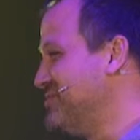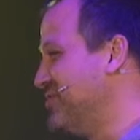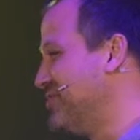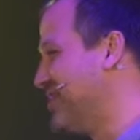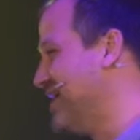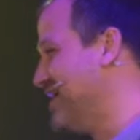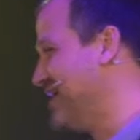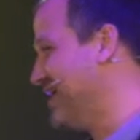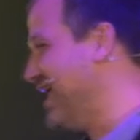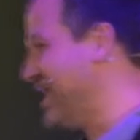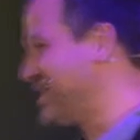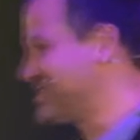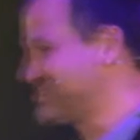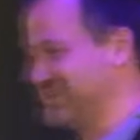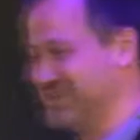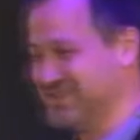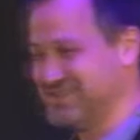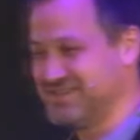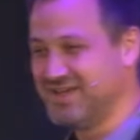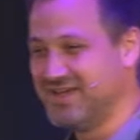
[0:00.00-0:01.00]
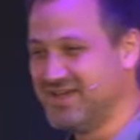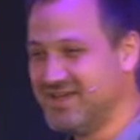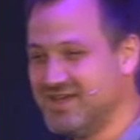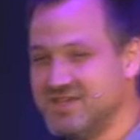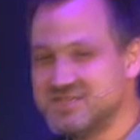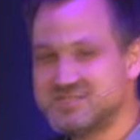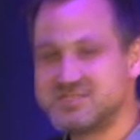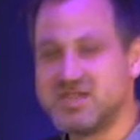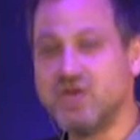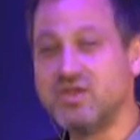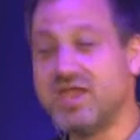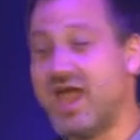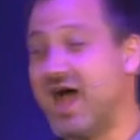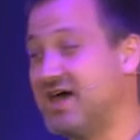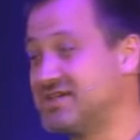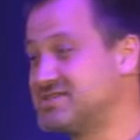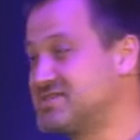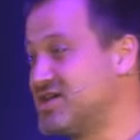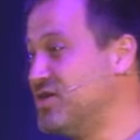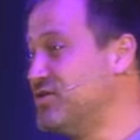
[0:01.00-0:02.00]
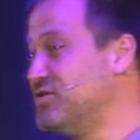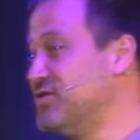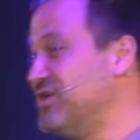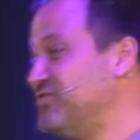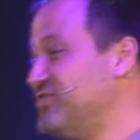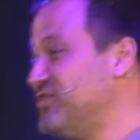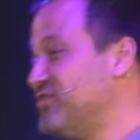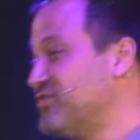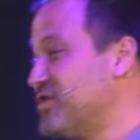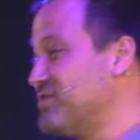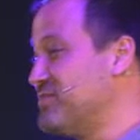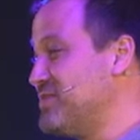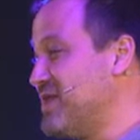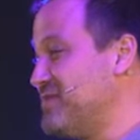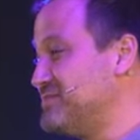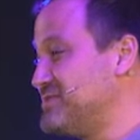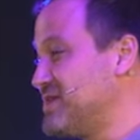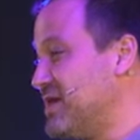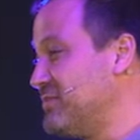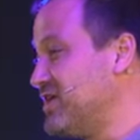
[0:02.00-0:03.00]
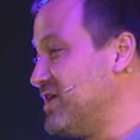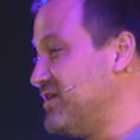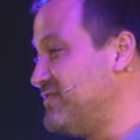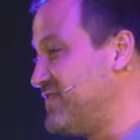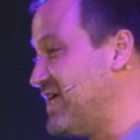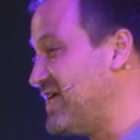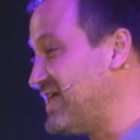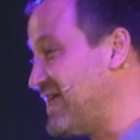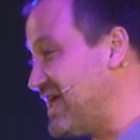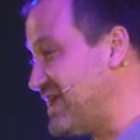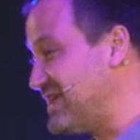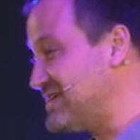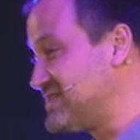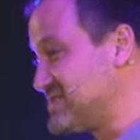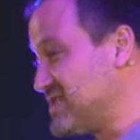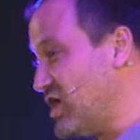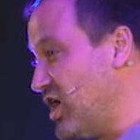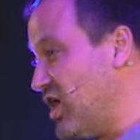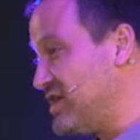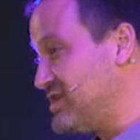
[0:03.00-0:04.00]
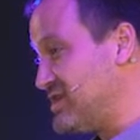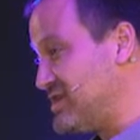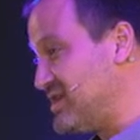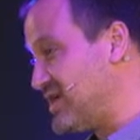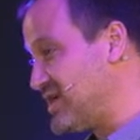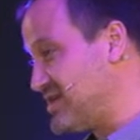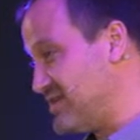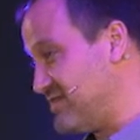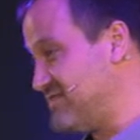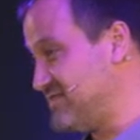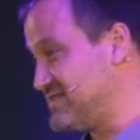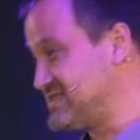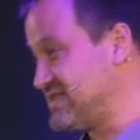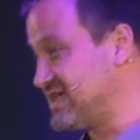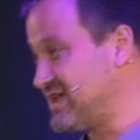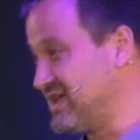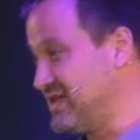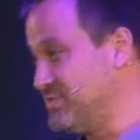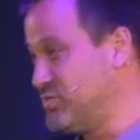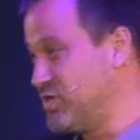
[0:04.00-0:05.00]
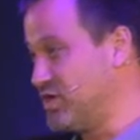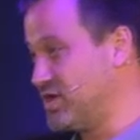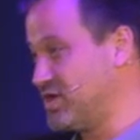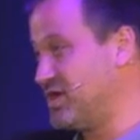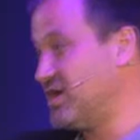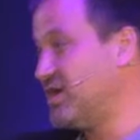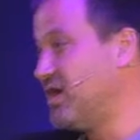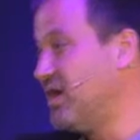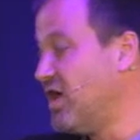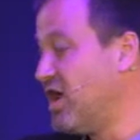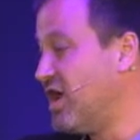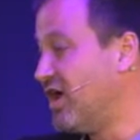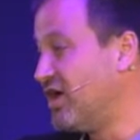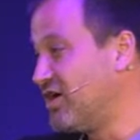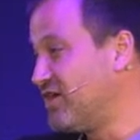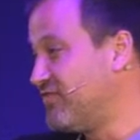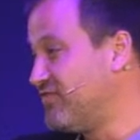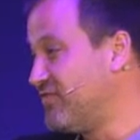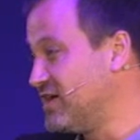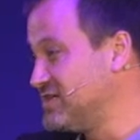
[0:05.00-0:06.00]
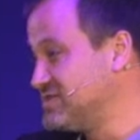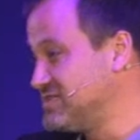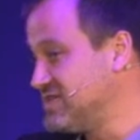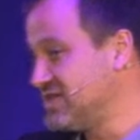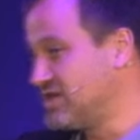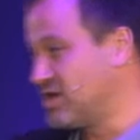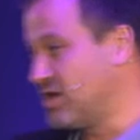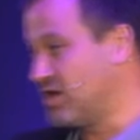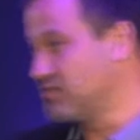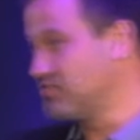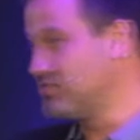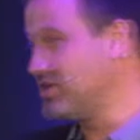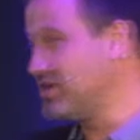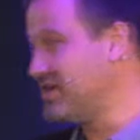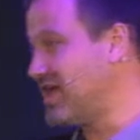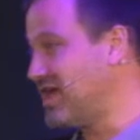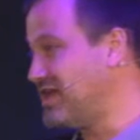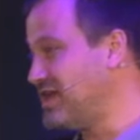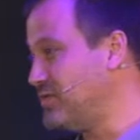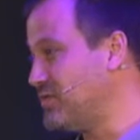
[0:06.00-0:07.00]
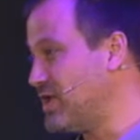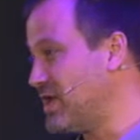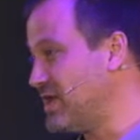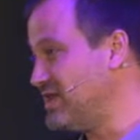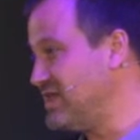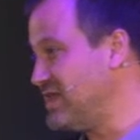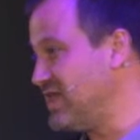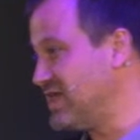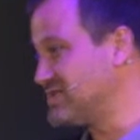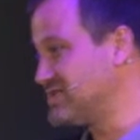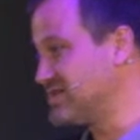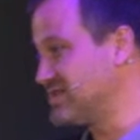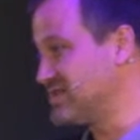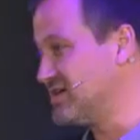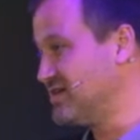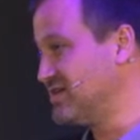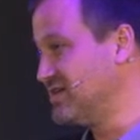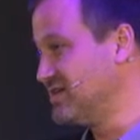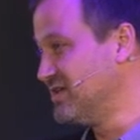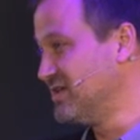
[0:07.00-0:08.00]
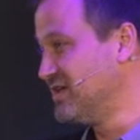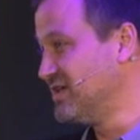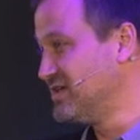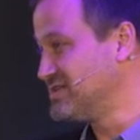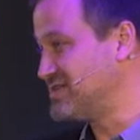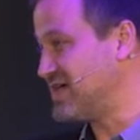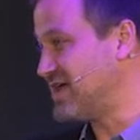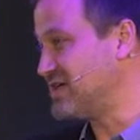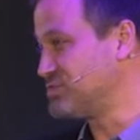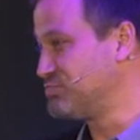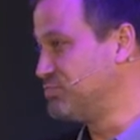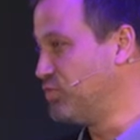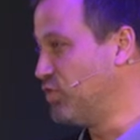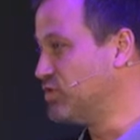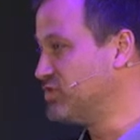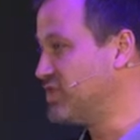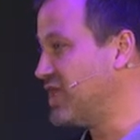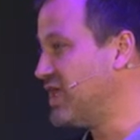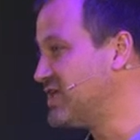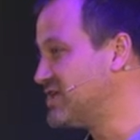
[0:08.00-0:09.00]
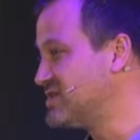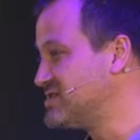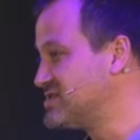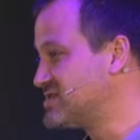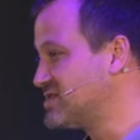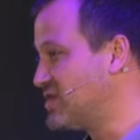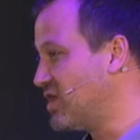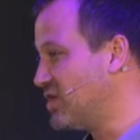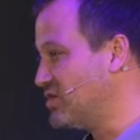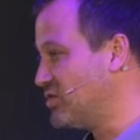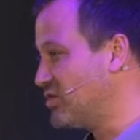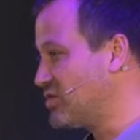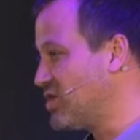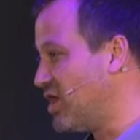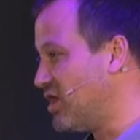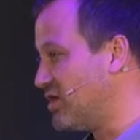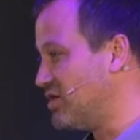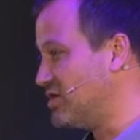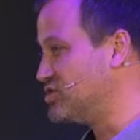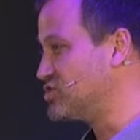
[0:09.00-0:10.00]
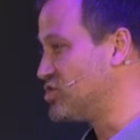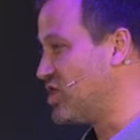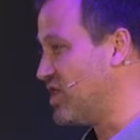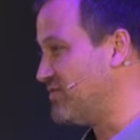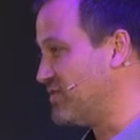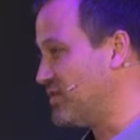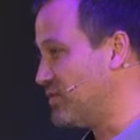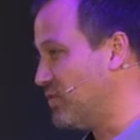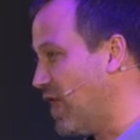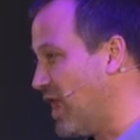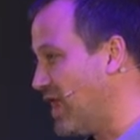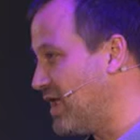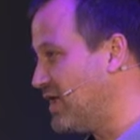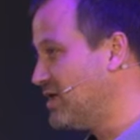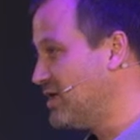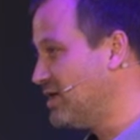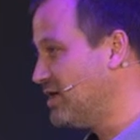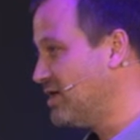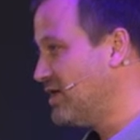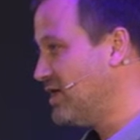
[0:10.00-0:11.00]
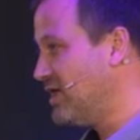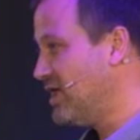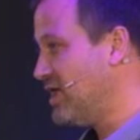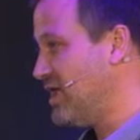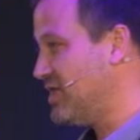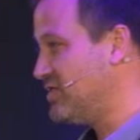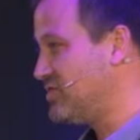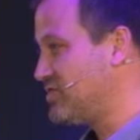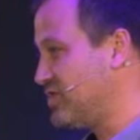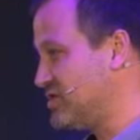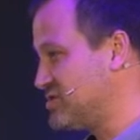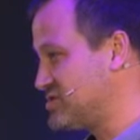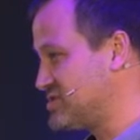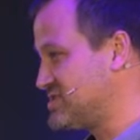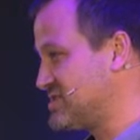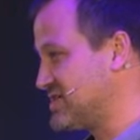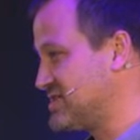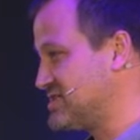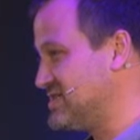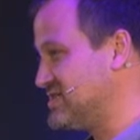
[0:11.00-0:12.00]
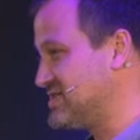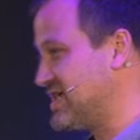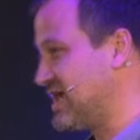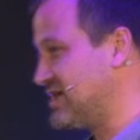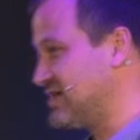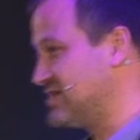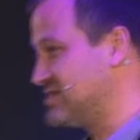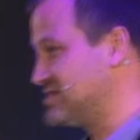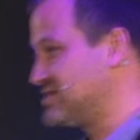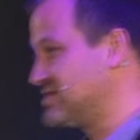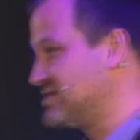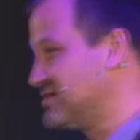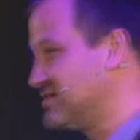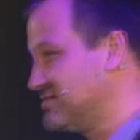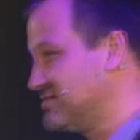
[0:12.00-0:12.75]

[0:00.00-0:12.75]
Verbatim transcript: already. Excellent. So yeah, so if you've got a BMW, if they get inside and they can physically put a RFID card reader anywhere near to the dashboard, they can start your car and drive it away in 360 seconds.